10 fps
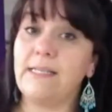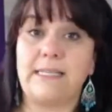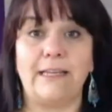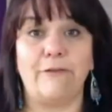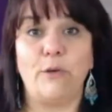
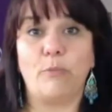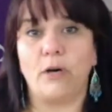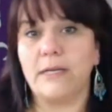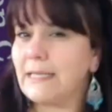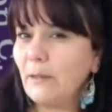seeing a few
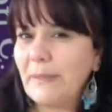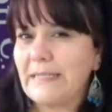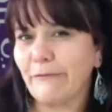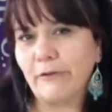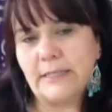products. A little bit
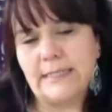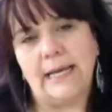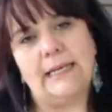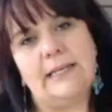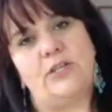different
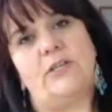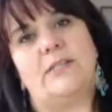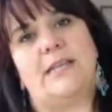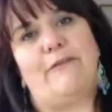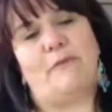Technique
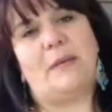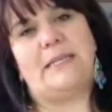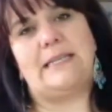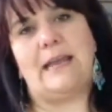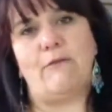Tuesday for me
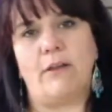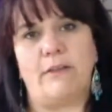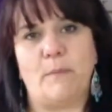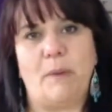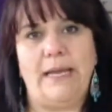today.
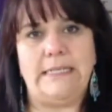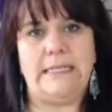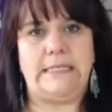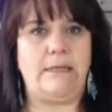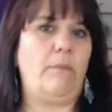Rather than
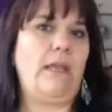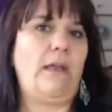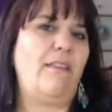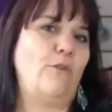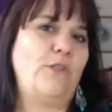painting
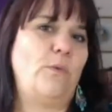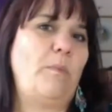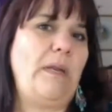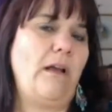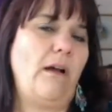something, I thought it
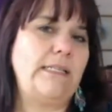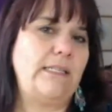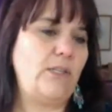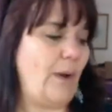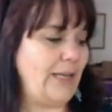would be nice
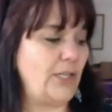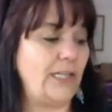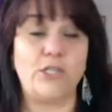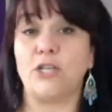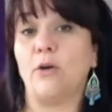to
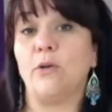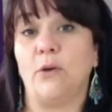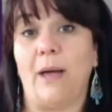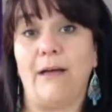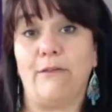actually show
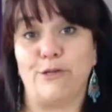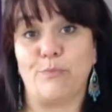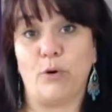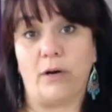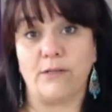you how those
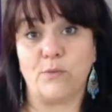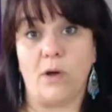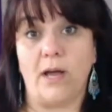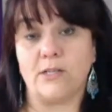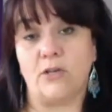products
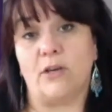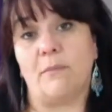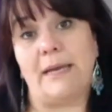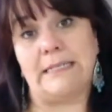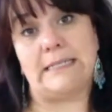work so you
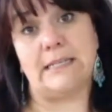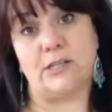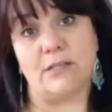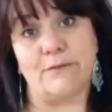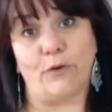can make
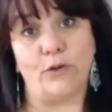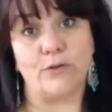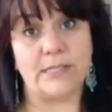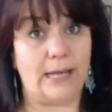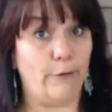decisions for
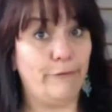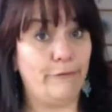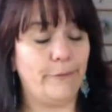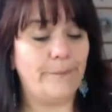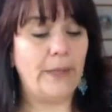yourself.